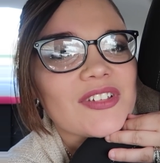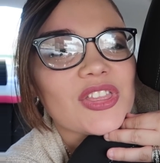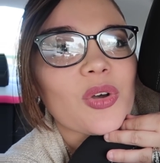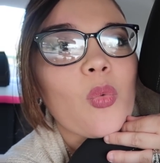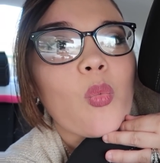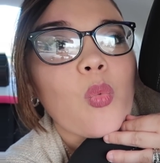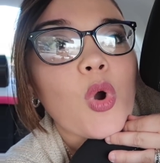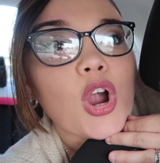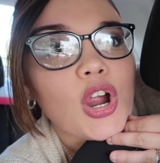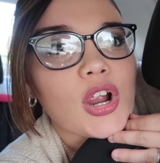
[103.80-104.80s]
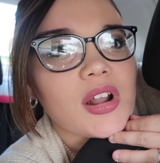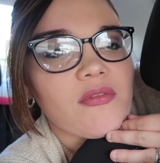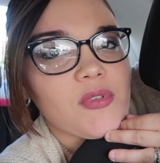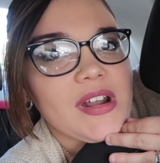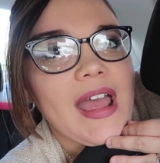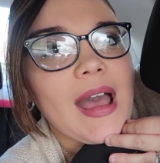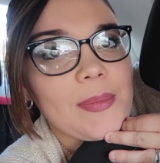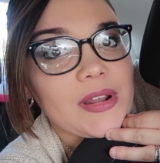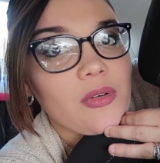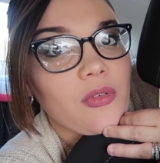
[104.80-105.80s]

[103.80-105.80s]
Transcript: even the word of what happened